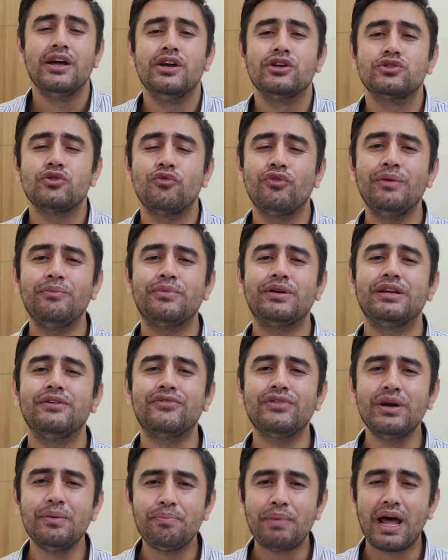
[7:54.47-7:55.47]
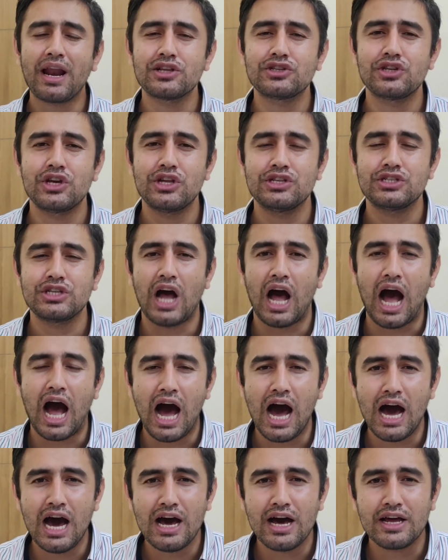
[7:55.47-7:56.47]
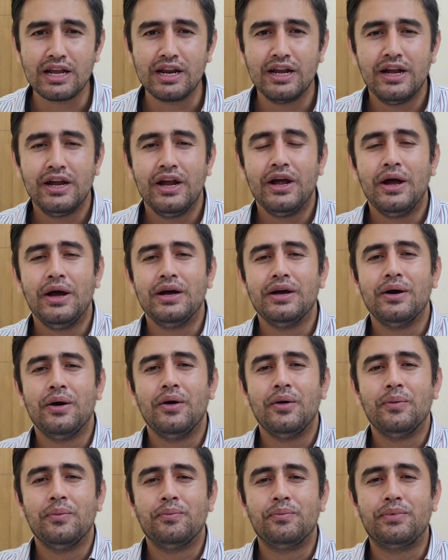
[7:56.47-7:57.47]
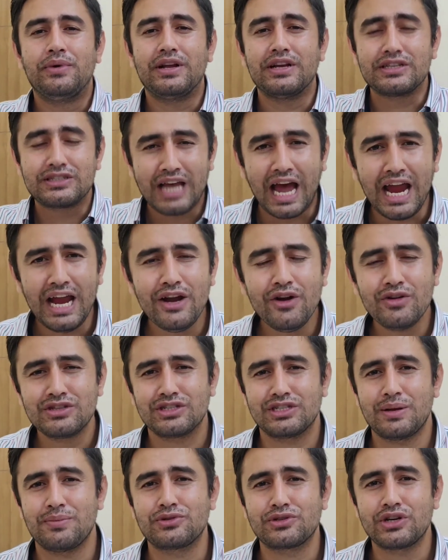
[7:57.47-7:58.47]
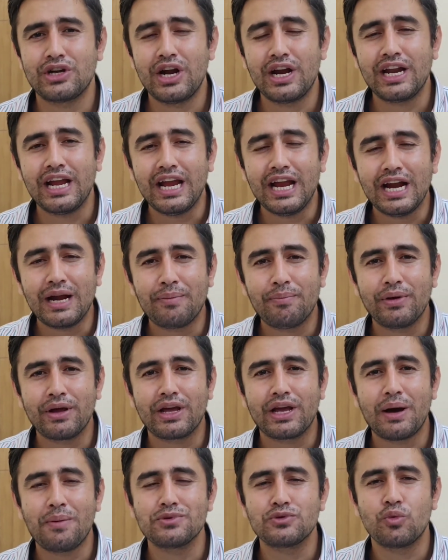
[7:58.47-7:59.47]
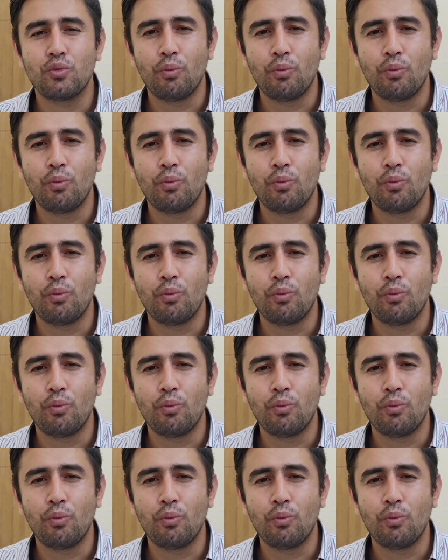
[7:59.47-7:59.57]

So when different parachains are designed on Substrate, it becomes